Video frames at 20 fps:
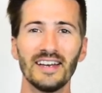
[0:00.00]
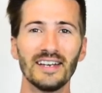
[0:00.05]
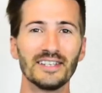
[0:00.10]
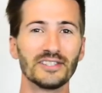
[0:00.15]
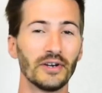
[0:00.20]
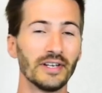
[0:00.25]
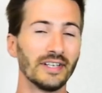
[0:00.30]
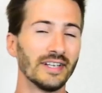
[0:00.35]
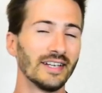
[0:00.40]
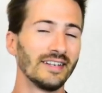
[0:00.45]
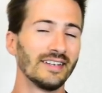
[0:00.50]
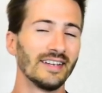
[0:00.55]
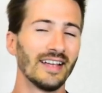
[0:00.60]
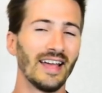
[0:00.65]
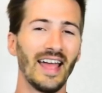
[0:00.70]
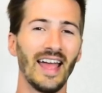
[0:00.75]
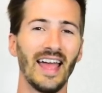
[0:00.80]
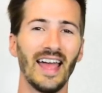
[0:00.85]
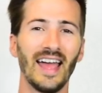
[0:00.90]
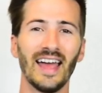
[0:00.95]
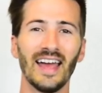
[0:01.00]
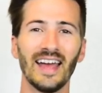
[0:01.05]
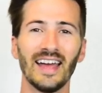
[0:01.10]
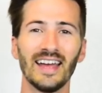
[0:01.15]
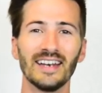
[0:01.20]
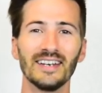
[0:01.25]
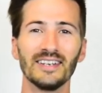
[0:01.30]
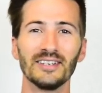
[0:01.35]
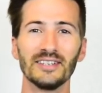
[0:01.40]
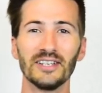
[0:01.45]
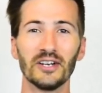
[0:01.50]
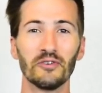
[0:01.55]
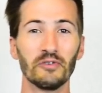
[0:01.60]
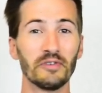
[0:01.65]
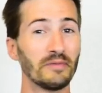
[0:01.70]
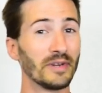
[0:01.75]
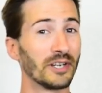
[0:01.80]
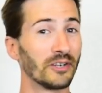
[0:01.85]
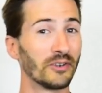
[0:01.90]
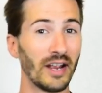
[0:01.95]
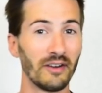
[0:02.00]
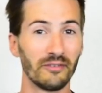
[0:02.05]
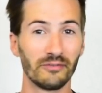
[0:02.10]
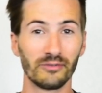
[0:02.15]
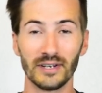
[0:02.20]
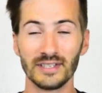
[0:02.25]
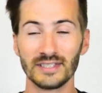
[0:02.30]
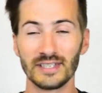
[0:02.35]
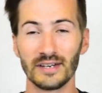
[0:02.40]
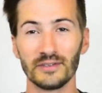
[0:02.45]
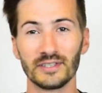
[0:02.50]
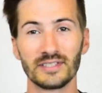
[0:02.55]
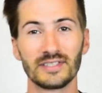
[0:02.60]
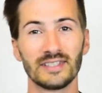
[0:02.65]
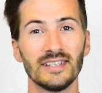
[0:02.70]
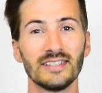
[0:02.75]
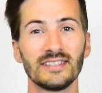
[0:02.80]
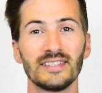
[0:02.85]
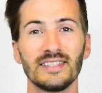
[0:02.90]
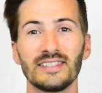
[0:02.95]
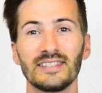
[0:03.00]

So I did, and you know, we've been great friends ever since.